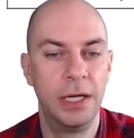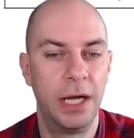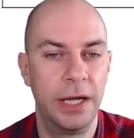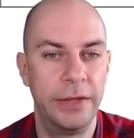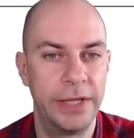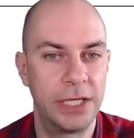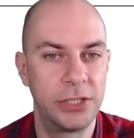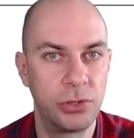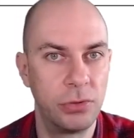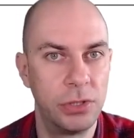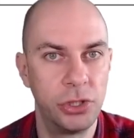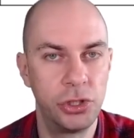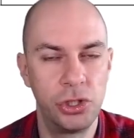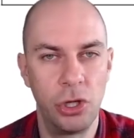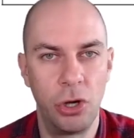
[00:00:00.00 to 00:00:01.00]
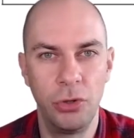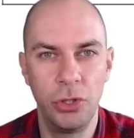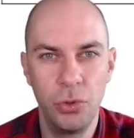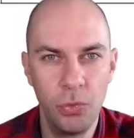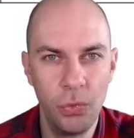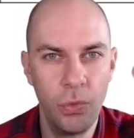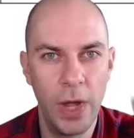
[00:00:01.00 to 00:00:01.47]
and that's going to show
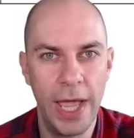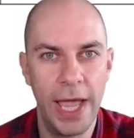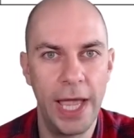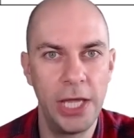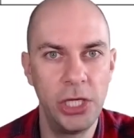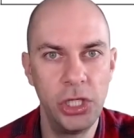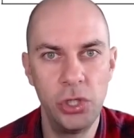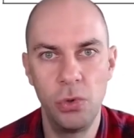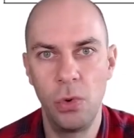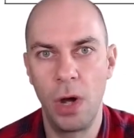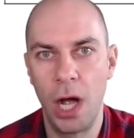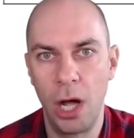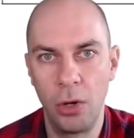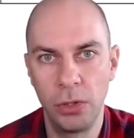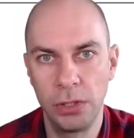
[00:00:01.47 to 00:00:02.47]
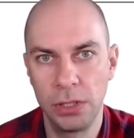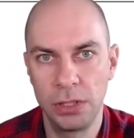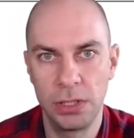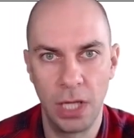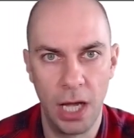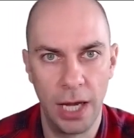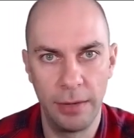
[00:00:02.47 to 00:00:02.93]
you where you are on the
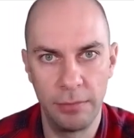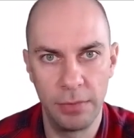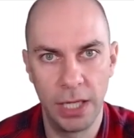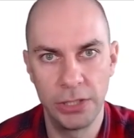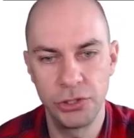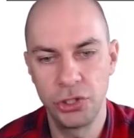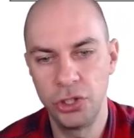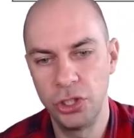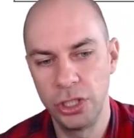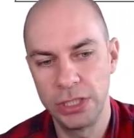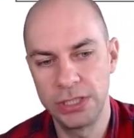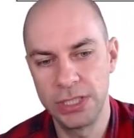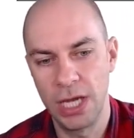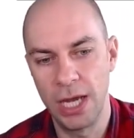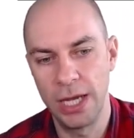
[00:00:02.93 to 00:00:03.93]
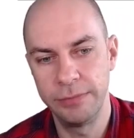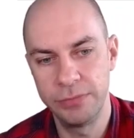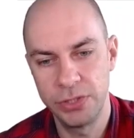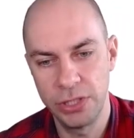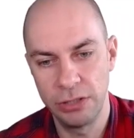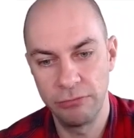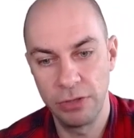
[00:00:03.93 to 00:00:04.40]
timeline. So you're at time
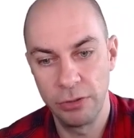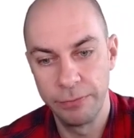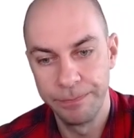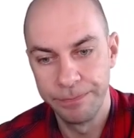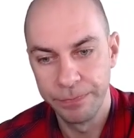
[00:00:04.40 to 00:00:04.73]
0.